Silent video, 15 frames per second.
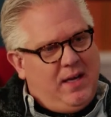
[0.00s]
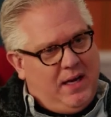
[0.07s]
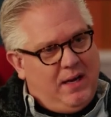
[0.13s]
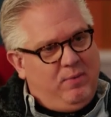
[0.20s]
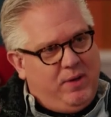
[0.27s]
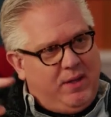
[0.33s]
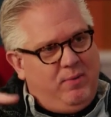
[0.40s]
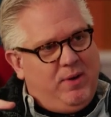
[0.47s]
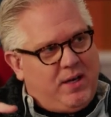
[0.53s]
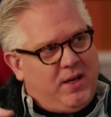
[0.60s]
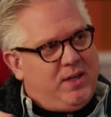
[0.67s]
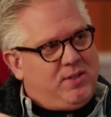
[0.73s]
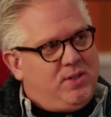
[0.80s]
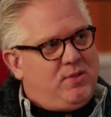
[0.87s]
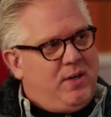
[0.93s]
And I really want
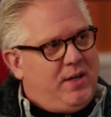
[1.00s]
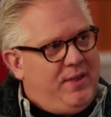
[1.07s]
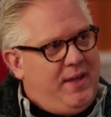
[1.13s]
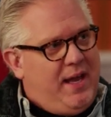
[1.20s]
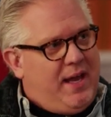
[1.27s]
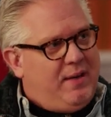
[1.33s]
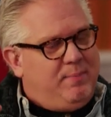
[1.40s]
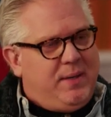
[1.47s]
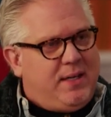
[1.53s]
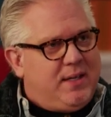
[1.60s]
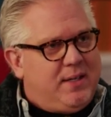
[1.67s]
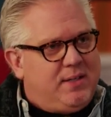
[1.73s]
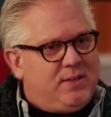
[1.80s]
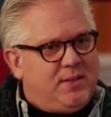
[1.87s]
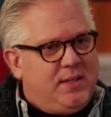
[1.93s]
to concentrate on that
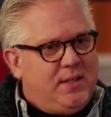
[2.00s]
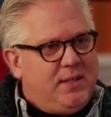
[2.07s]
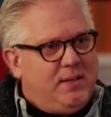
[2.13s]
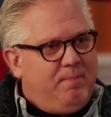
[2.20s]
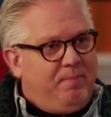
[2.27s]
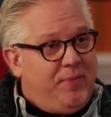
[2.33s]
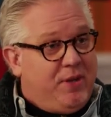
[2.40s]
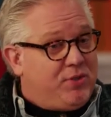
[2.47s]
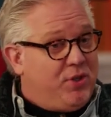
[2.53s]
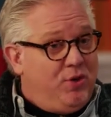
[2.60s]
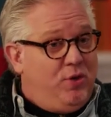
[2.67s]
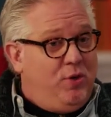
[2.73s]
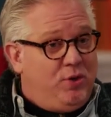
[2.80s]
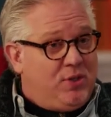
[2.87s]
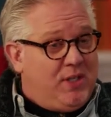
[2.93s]
because there's a
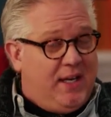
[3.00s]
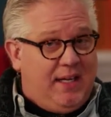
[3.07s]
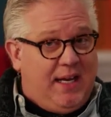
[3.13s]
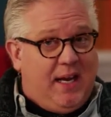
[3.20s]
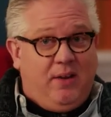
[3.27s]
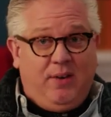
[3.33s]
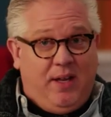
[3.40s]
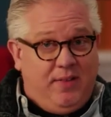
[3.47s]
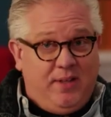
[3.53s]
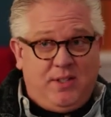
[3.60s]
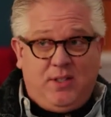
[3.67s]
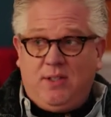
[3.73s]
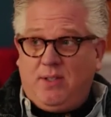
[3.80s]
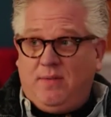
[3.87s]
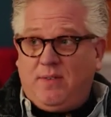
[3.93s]
new study out, and
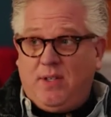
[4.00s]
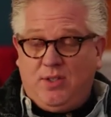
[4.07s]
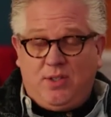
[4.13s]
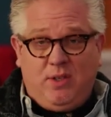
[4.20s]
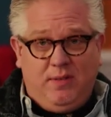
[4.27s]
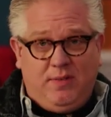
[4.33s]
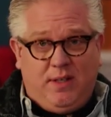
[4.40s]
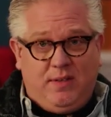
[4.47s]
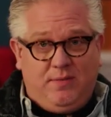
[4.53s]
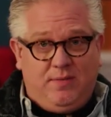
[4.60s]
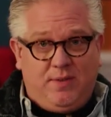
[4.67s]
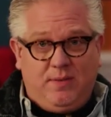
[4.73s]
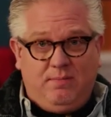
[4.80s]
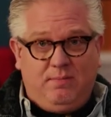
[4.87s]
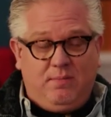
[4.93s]
this is of
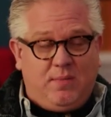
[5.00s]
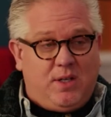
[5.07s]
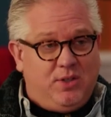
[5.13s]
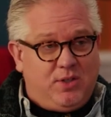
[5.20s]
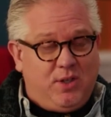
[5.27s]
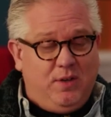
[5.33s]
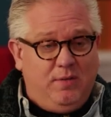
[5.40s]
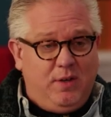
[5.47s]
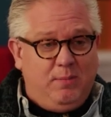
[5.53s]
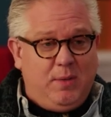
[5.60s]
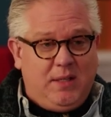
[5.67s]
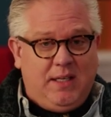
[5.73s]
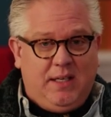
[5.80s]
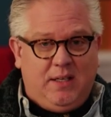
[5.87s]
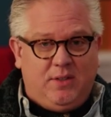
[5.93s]
conservatives, conservative
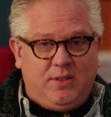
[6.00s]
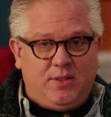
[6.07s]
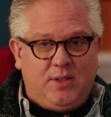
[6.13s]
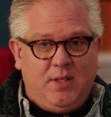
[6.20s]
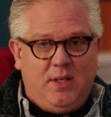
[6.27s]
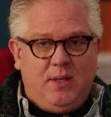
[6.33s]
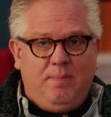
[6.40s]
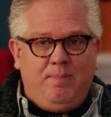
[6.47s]
millennials.